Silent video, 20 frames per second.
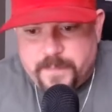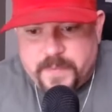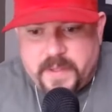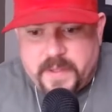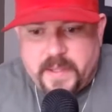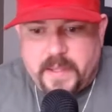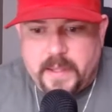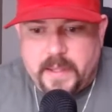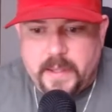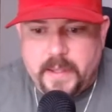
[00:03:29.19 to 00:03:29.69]

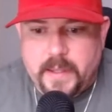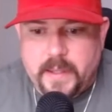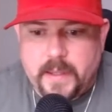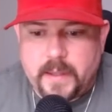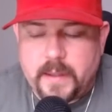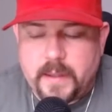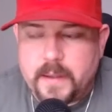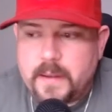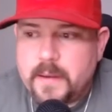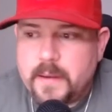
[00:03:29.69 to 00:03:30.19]

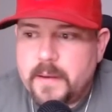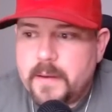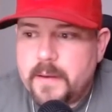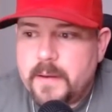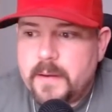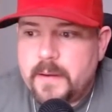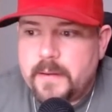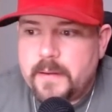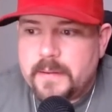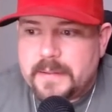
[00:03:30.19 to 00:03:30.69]
he
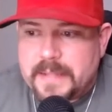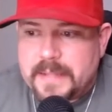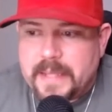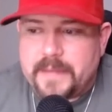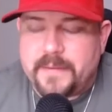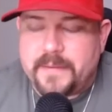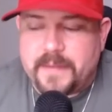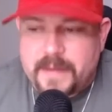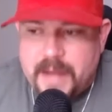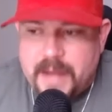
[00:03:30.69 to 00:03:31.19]

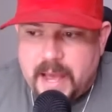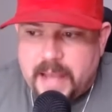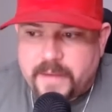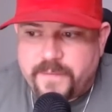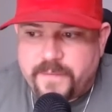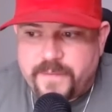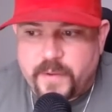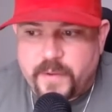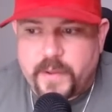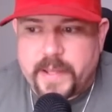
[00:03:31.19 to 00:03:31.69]
did
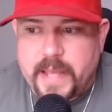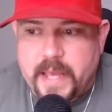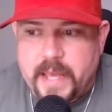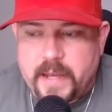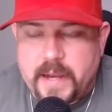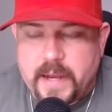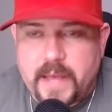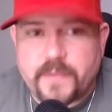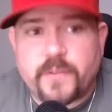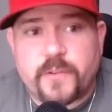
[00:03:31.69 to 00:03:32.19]
tonight, filling
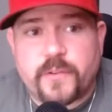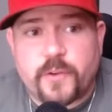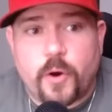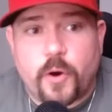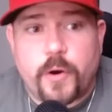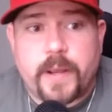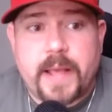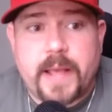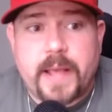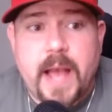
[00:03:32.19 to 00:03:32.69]
in as the
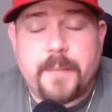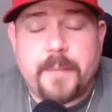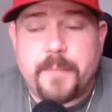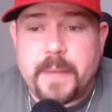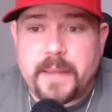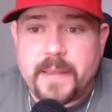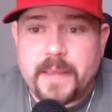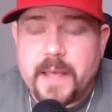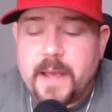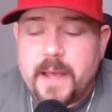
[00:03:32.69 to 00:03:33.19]
starting guy.
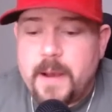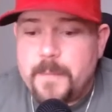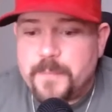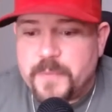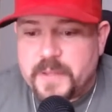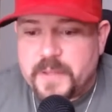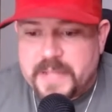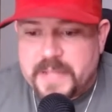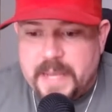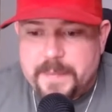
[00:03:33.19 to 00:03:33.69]

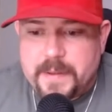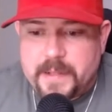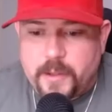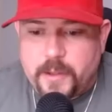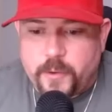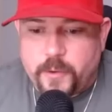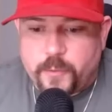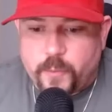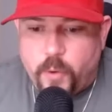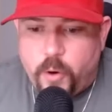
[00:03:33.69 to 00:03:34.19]
The Damian
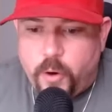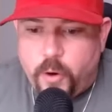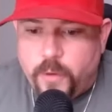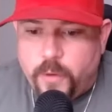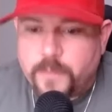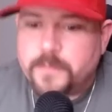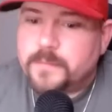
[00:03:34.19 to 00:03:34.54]
Lillard role,